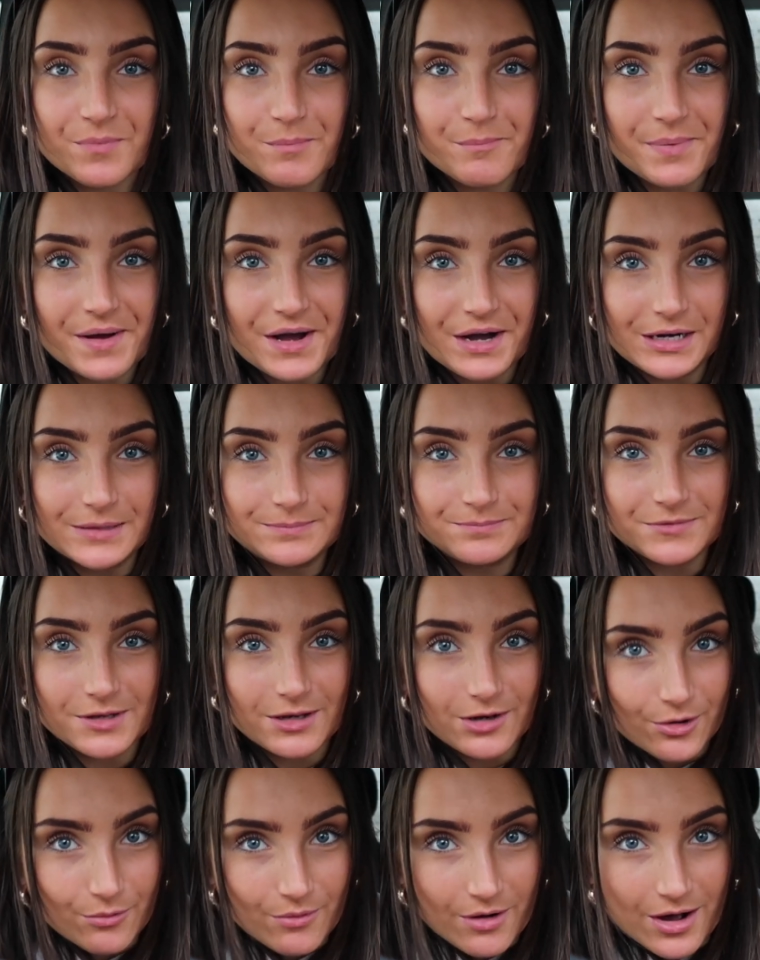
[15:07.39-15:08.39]
But you
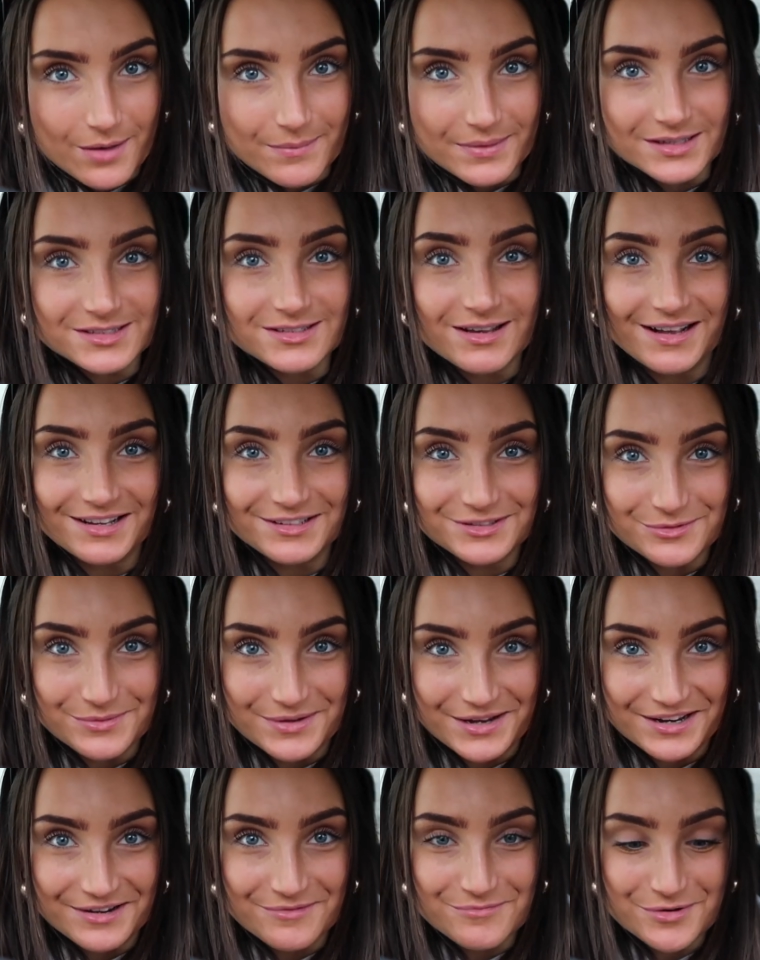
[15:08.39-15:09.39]
know what? I'm excited to
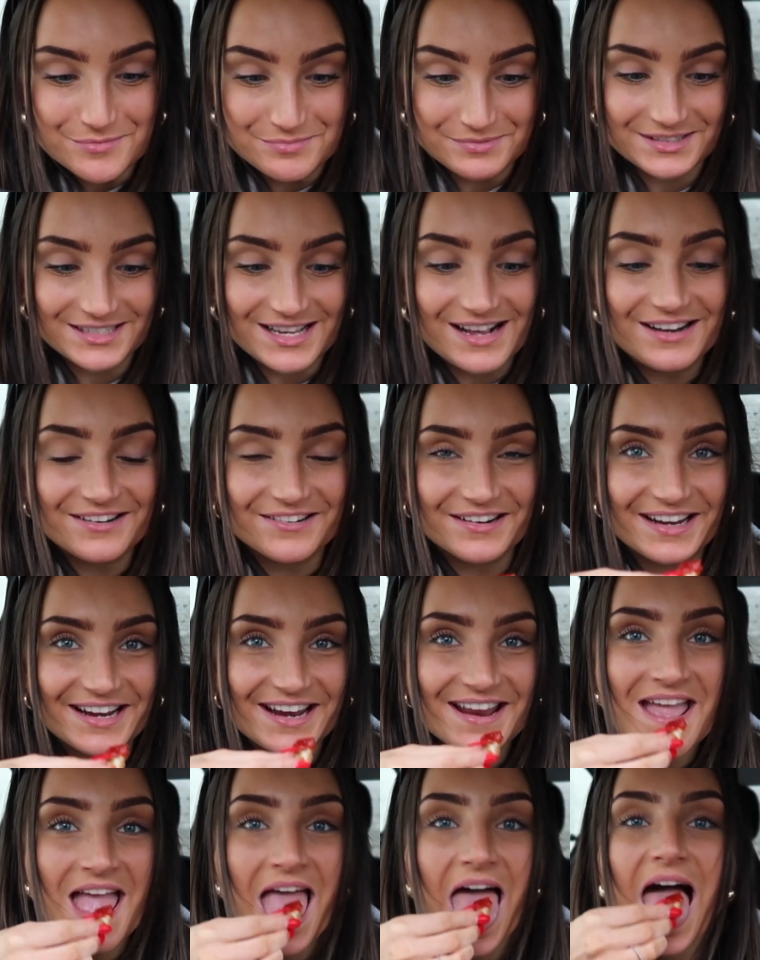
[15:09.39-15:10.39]
earn a proper
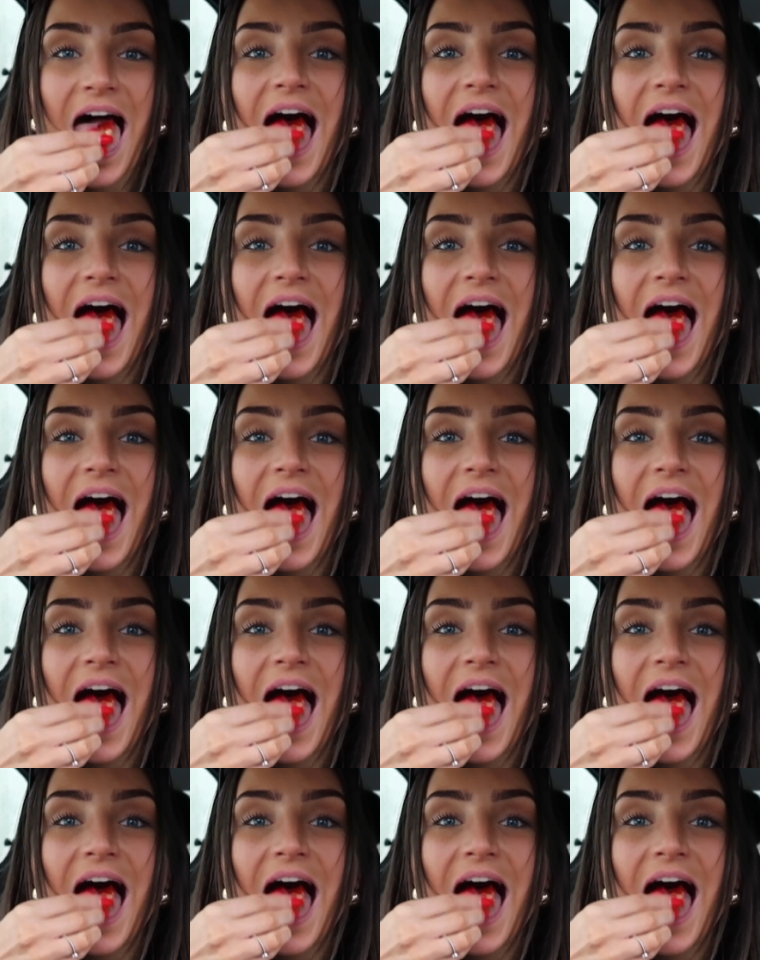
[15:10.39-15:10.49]
salary.